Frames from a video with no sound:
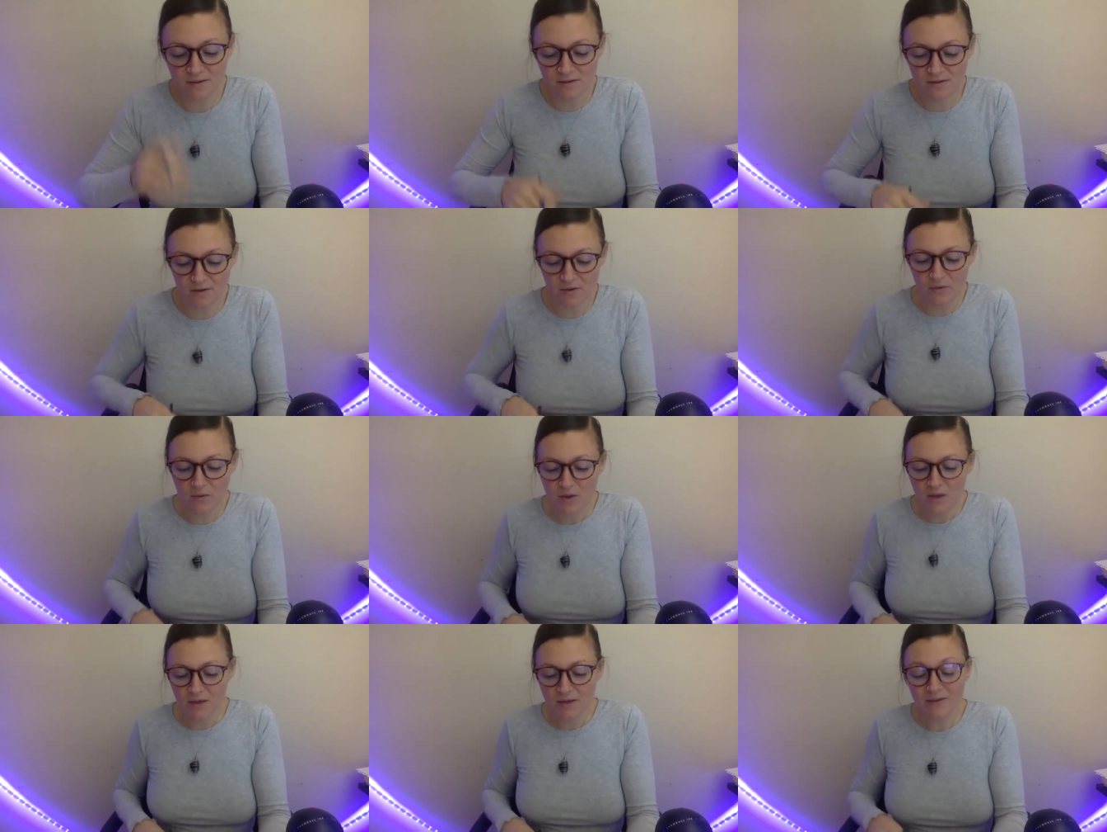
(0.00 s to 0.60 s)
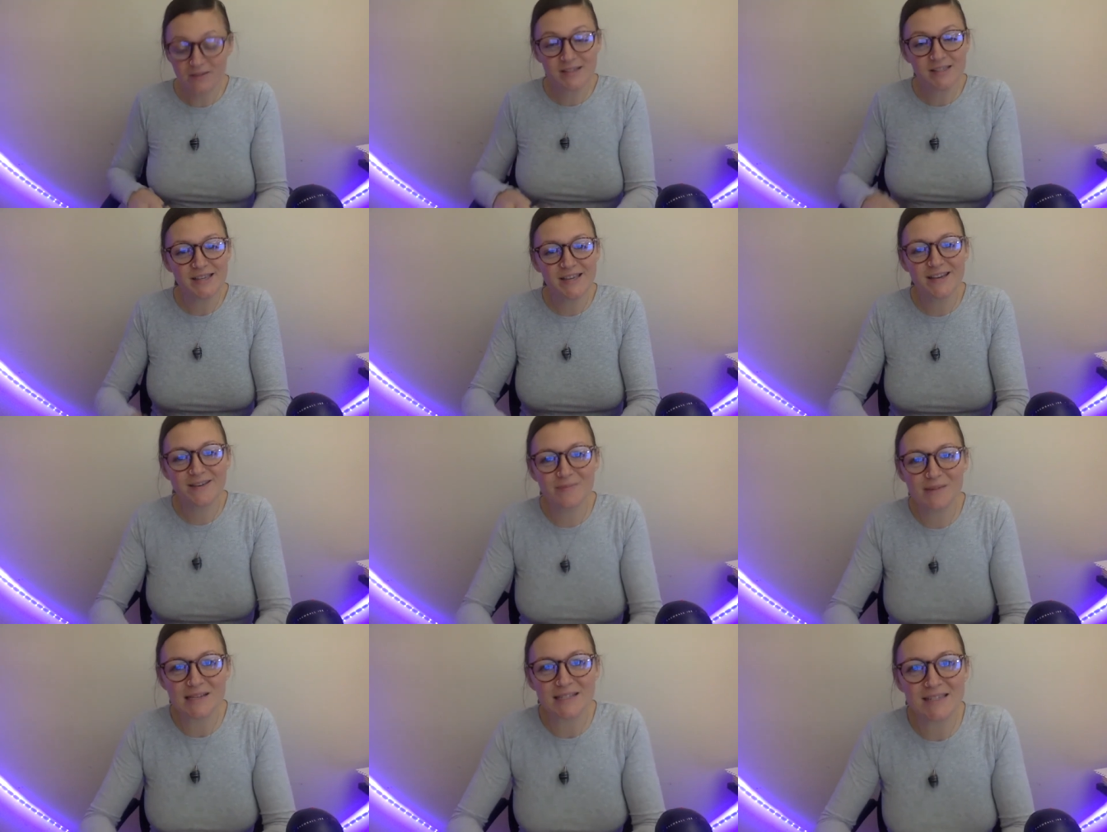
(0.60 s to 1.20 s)
So you'll see
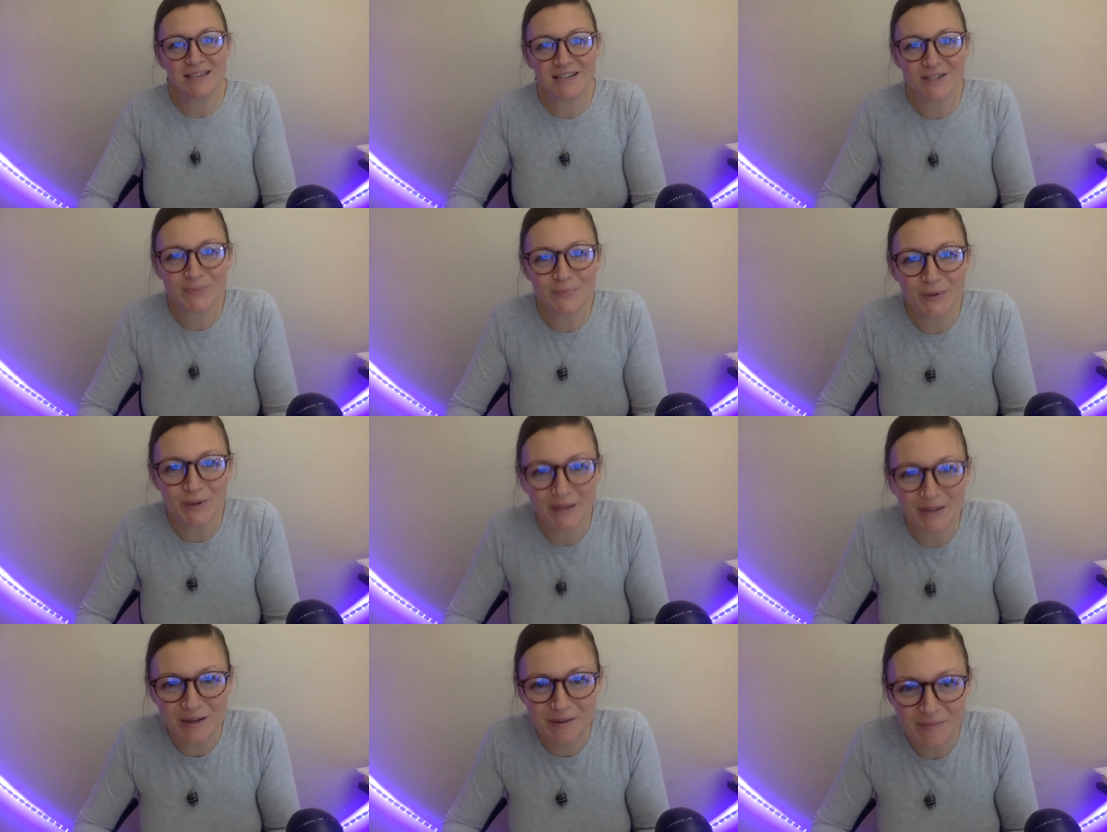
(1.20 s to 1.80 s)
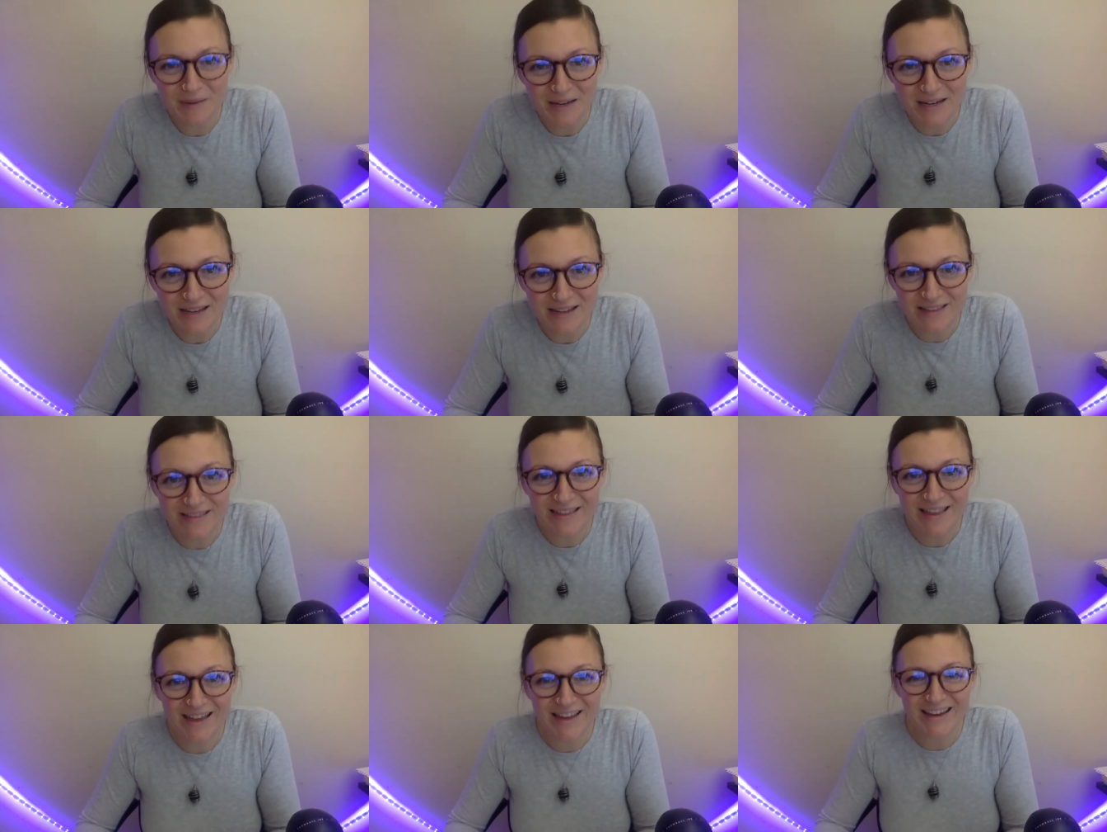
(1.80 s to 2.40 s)
on my sketchbook in a minute
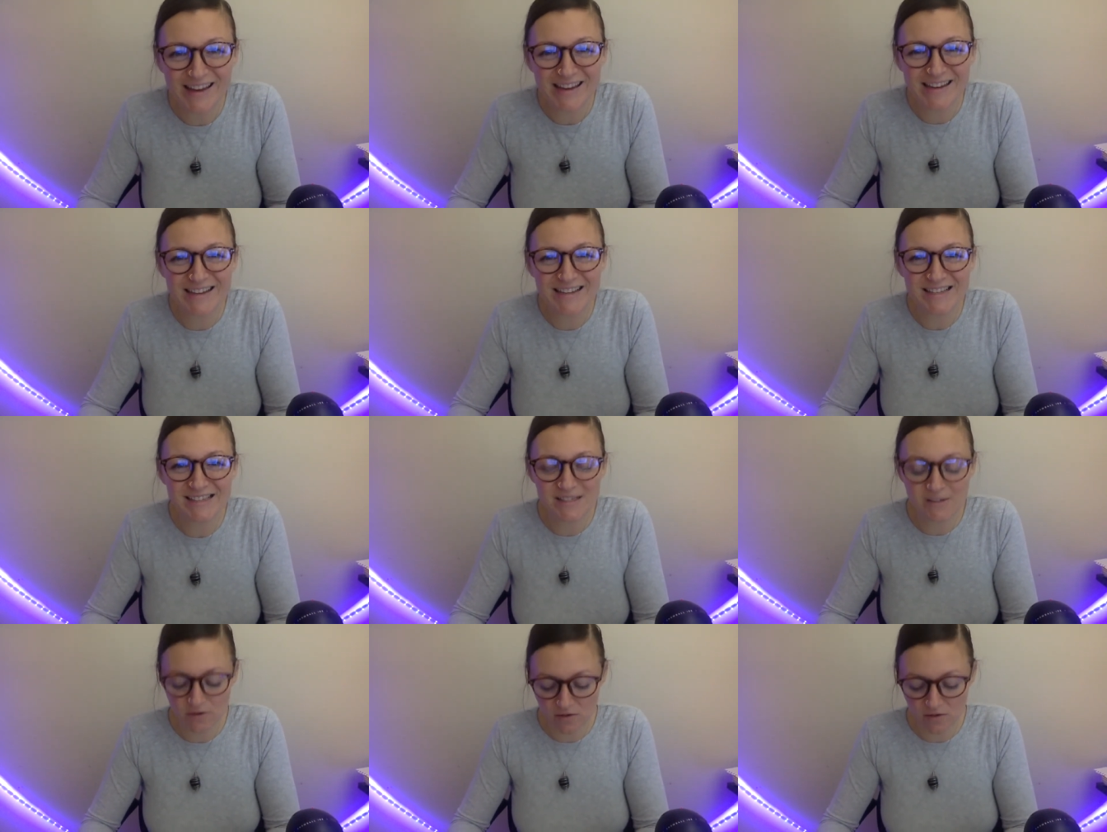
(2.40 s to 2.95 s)
that it is